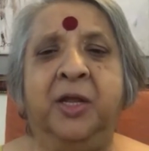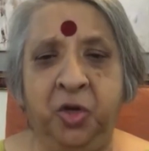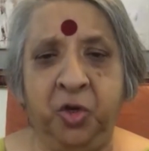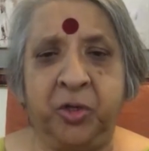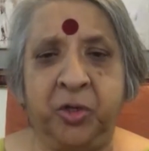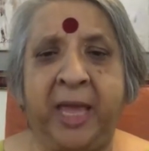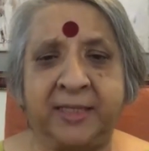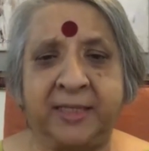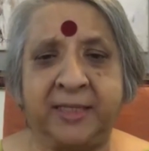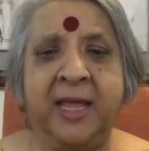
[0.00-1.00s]
look
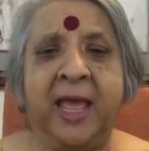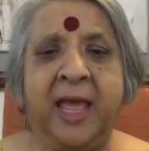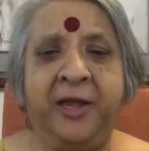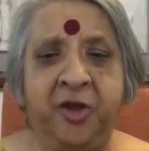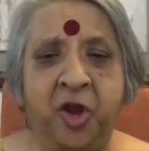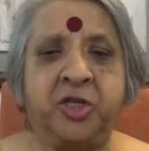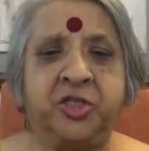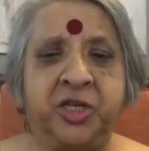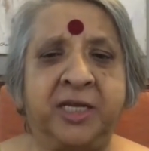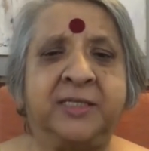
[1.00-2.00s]
at, and
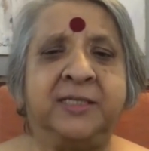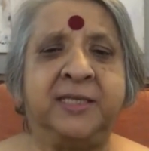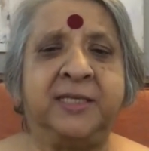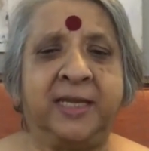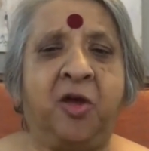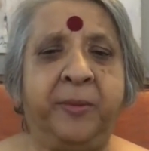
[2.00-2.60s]
not just that